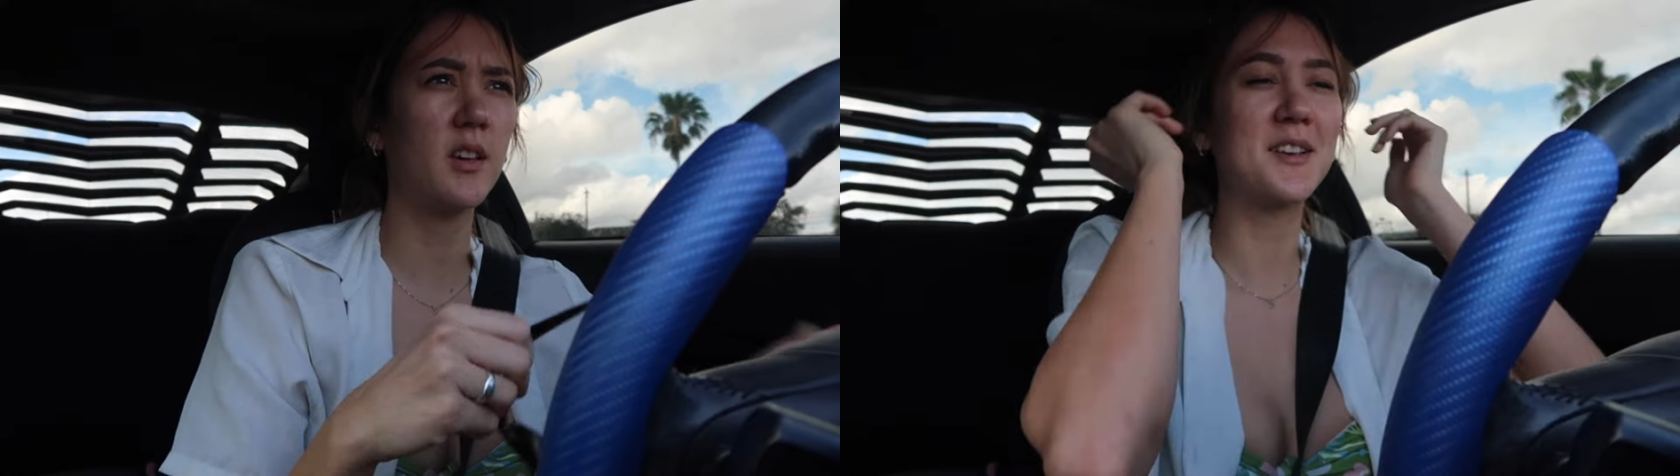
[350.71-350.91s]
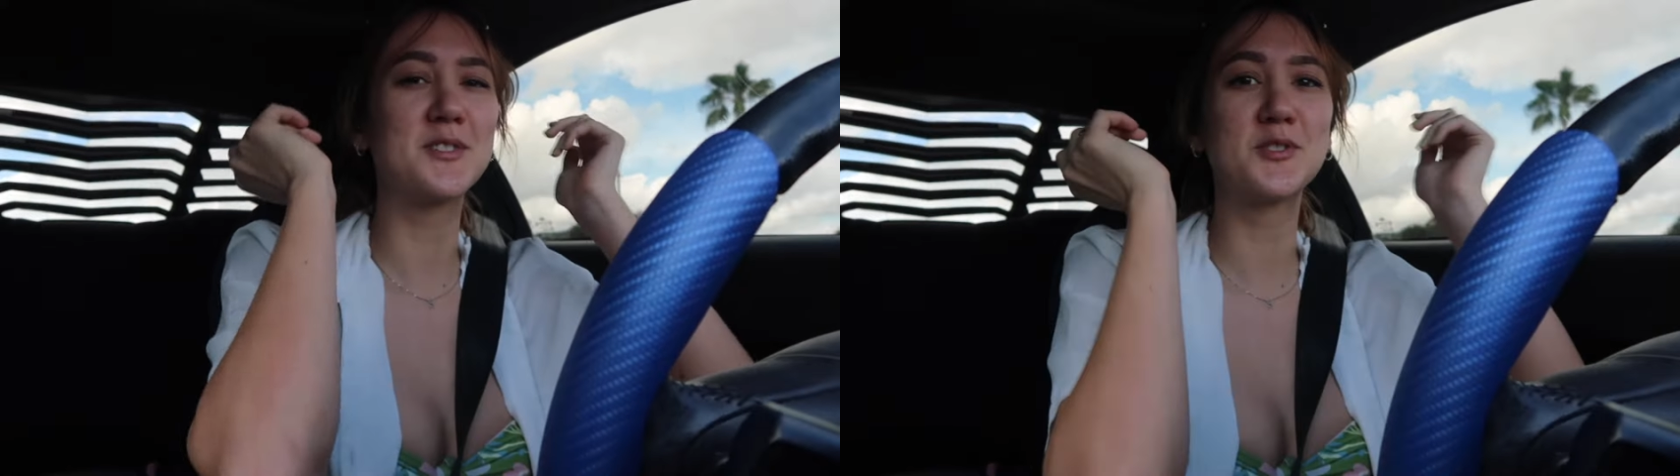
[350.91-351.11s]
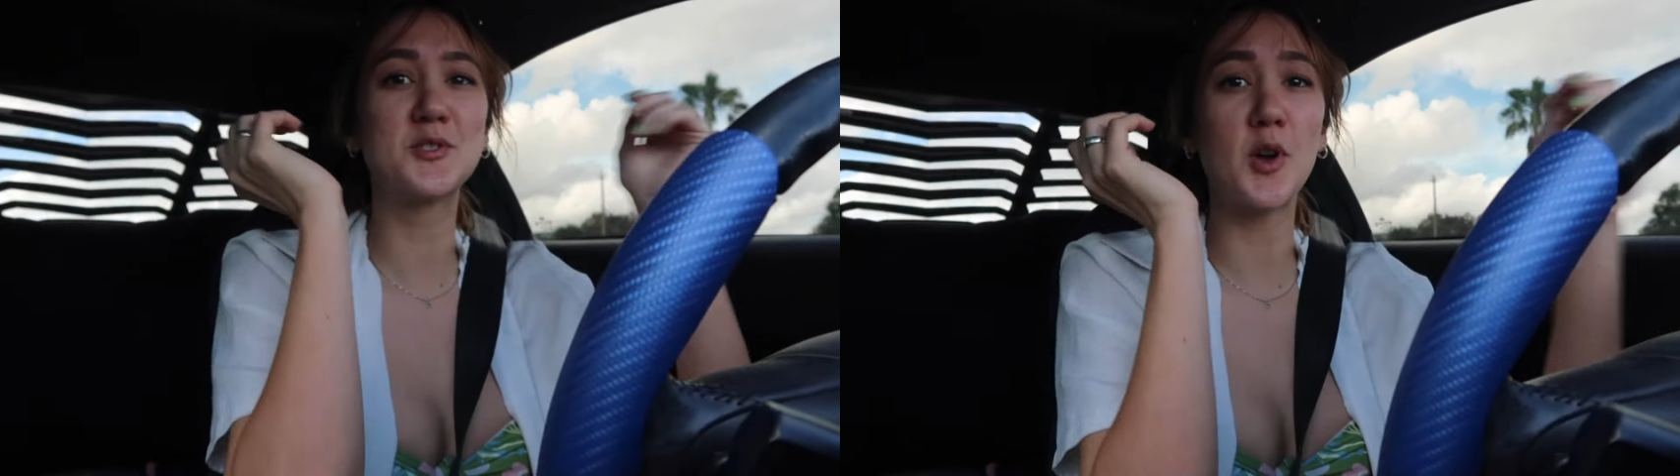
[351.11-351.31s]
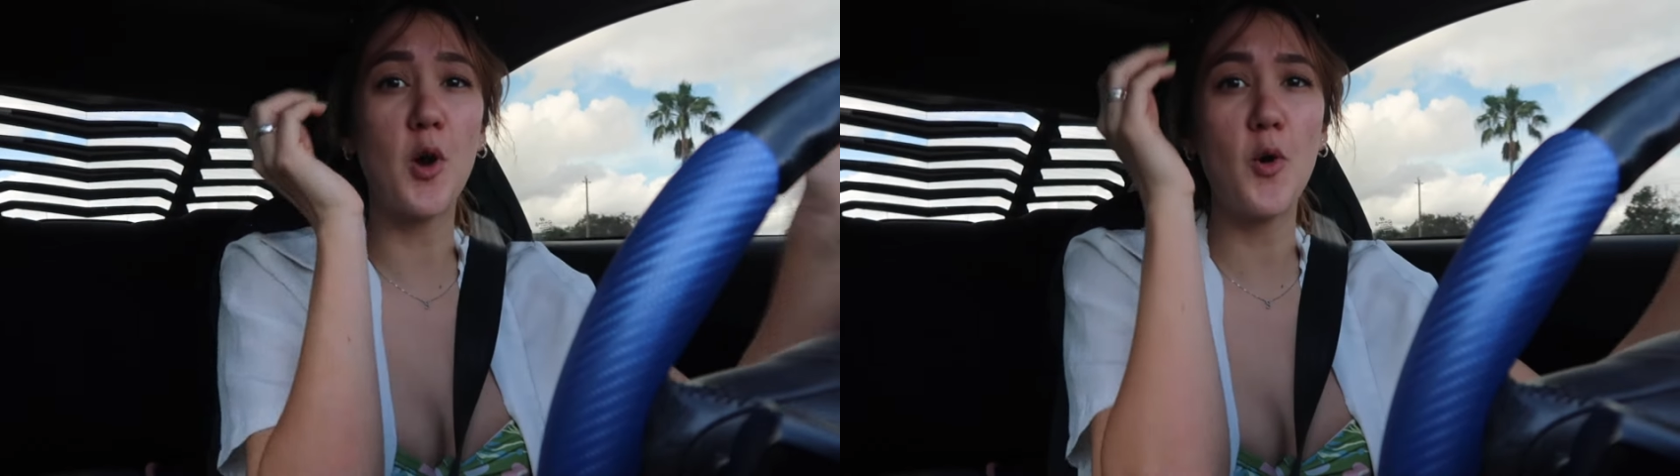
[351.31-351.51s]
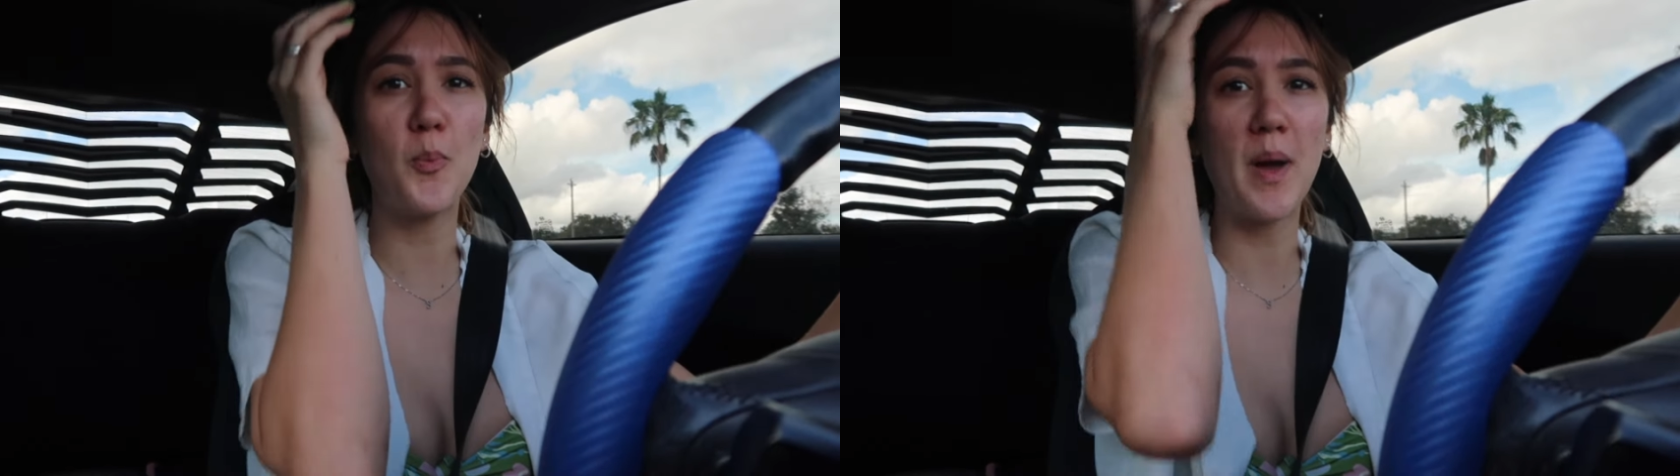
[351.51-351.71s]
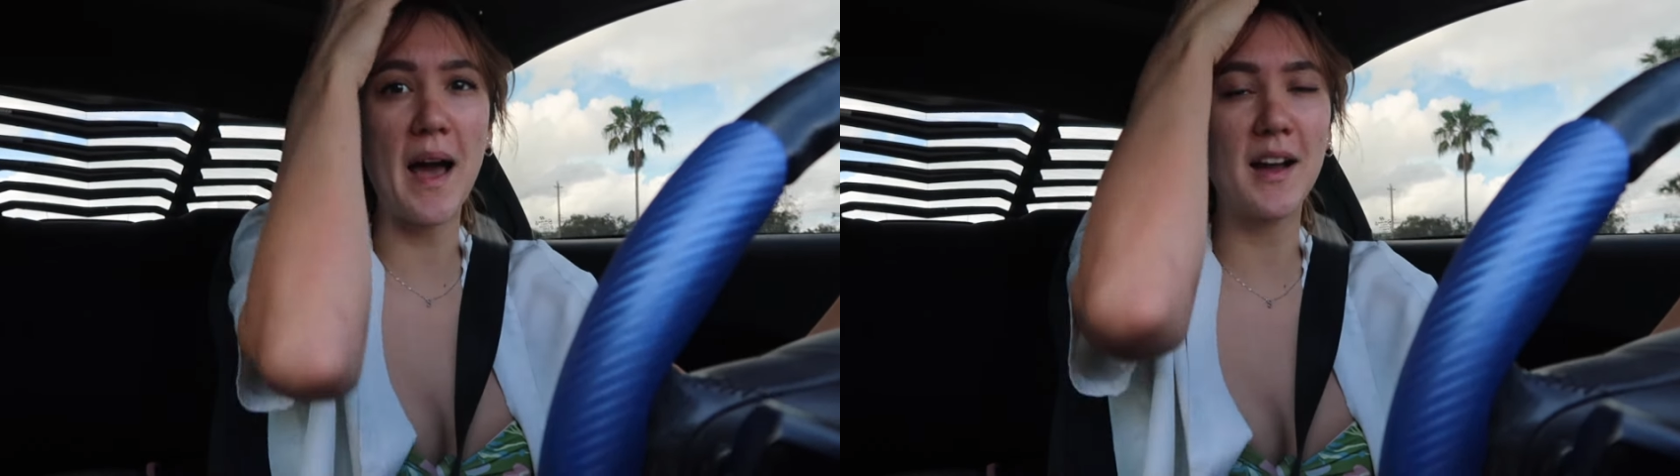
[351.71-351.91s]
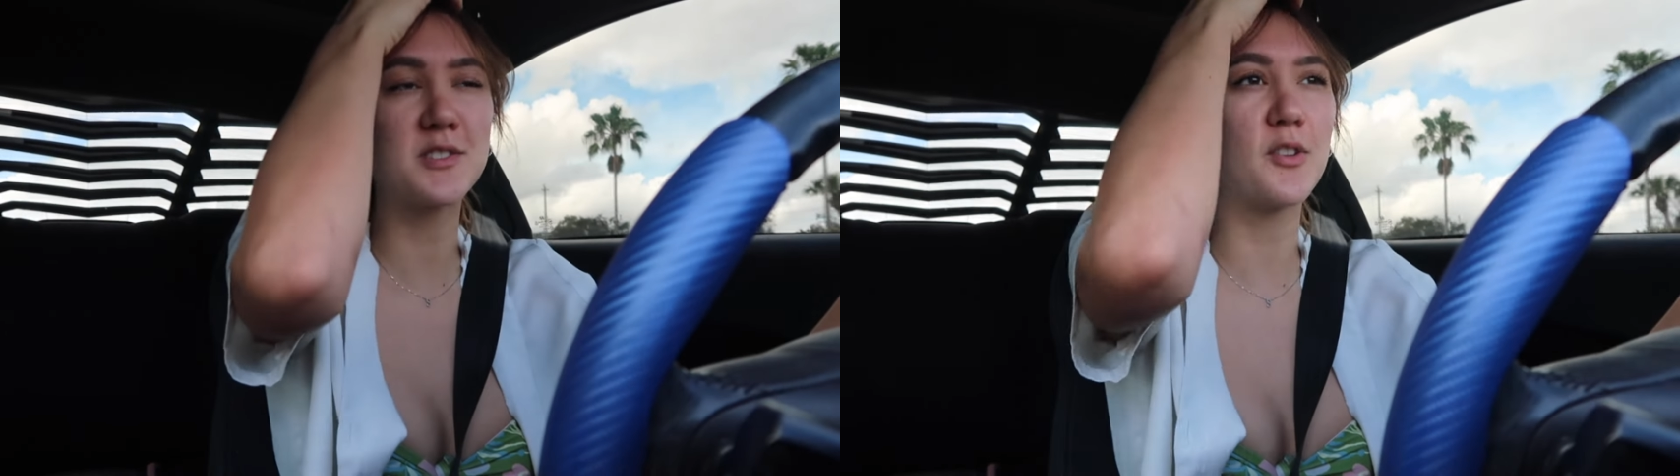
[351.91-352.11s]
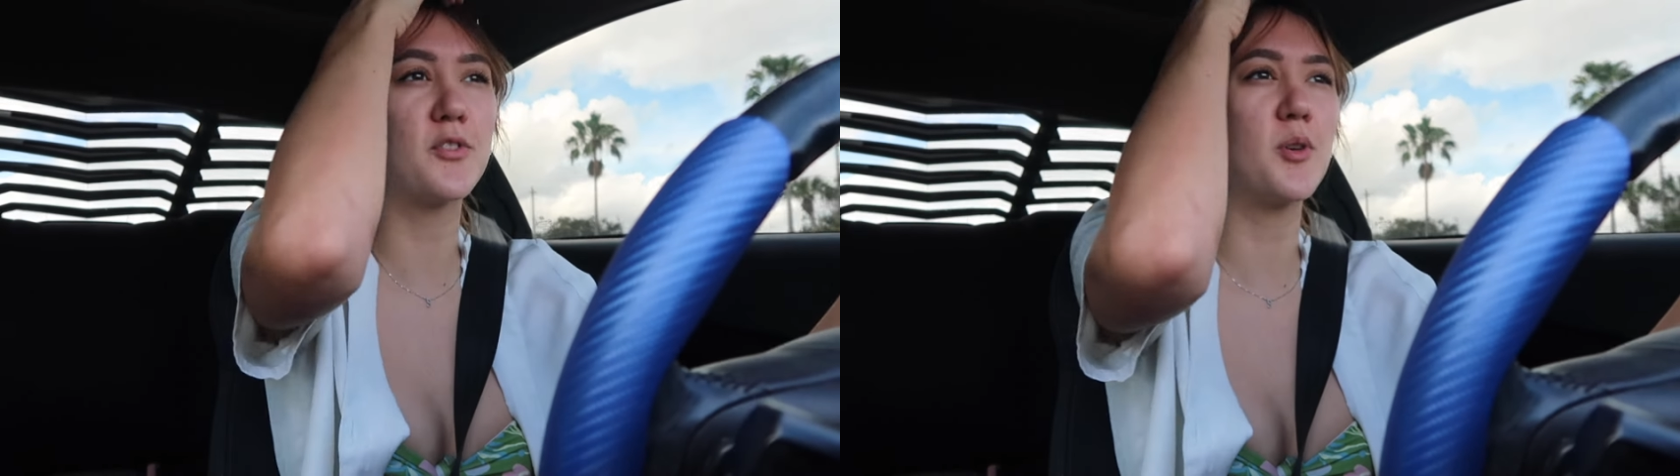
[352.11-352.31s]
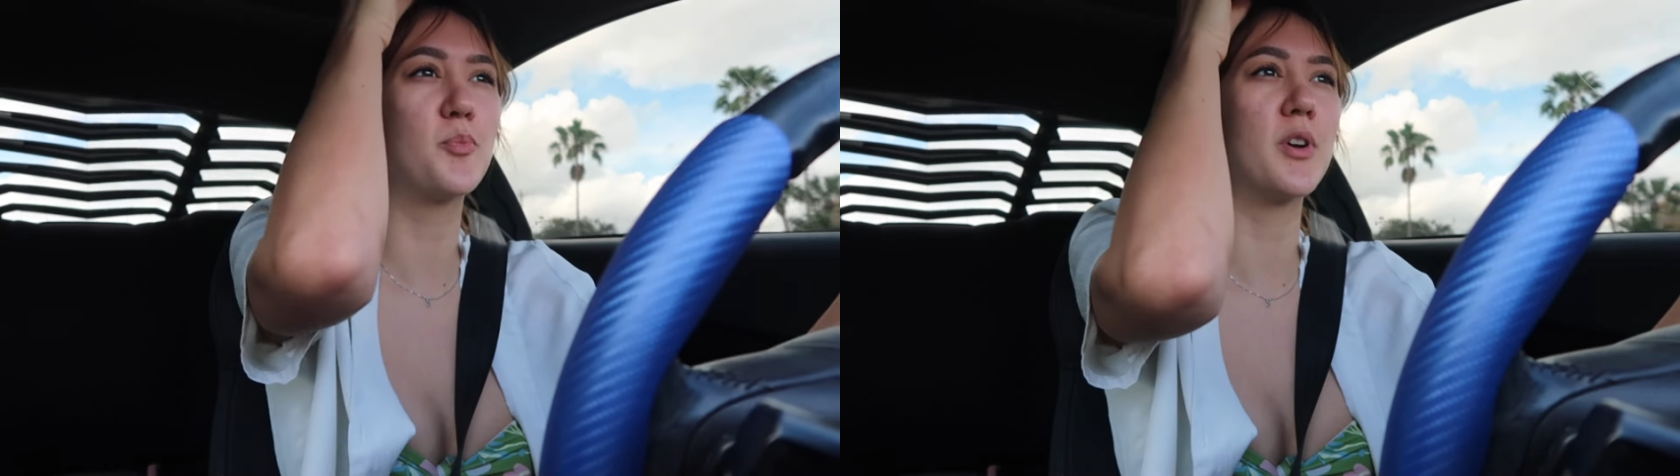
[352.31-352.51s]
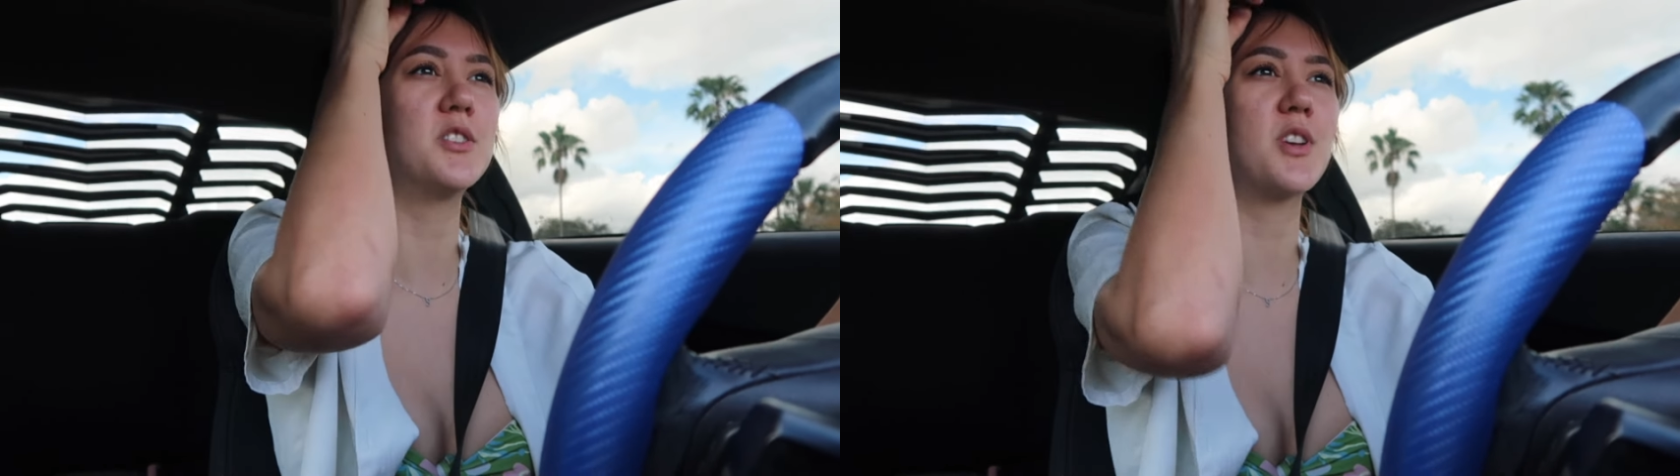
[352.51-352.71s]
like so packed over the
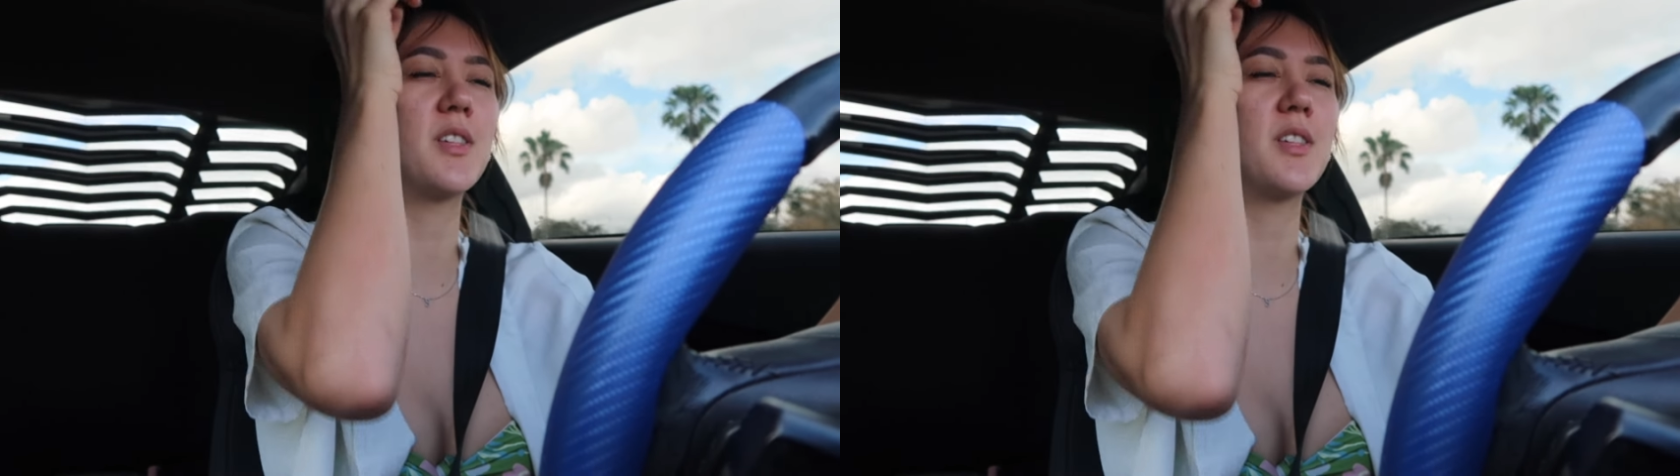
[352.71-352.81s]
bridge.